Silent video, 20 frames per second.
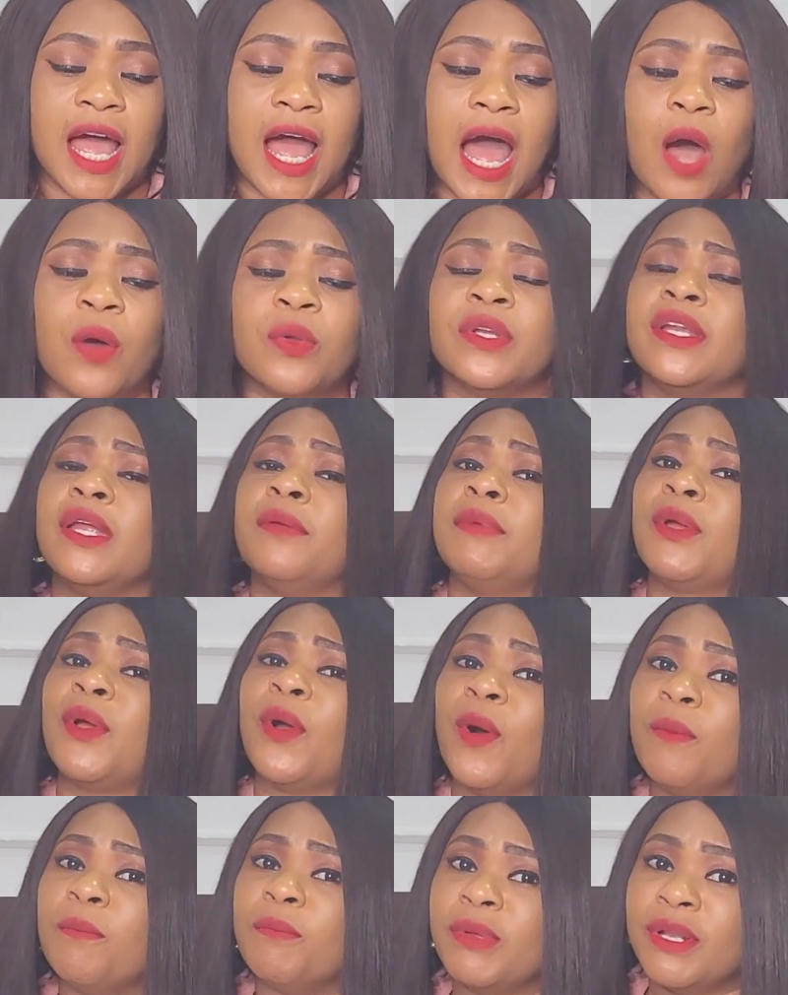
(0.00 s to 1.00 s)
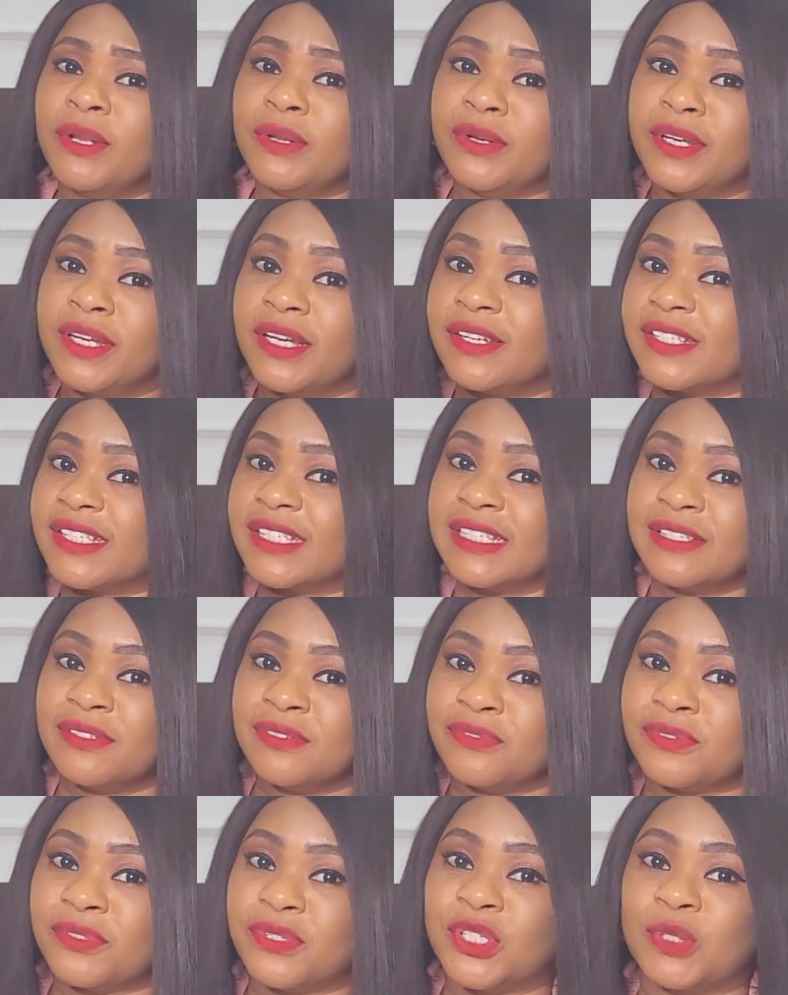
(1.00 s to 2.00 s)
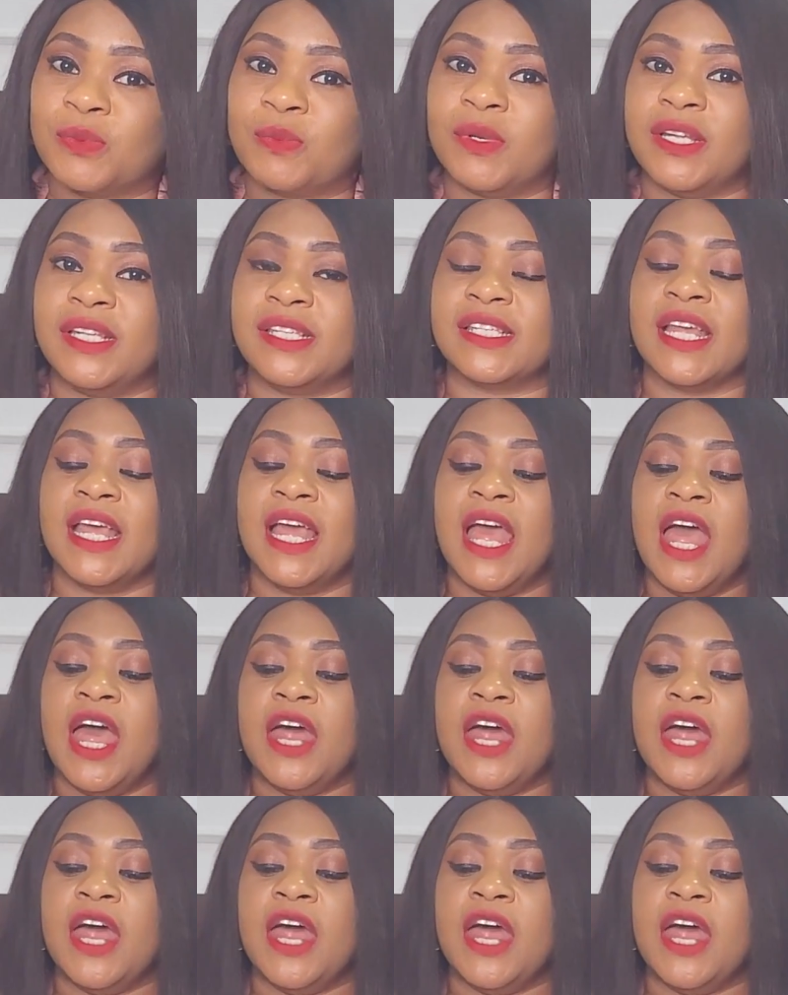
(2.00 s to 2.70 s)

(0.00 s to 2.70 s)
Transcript: How do they become billionaires in the first place?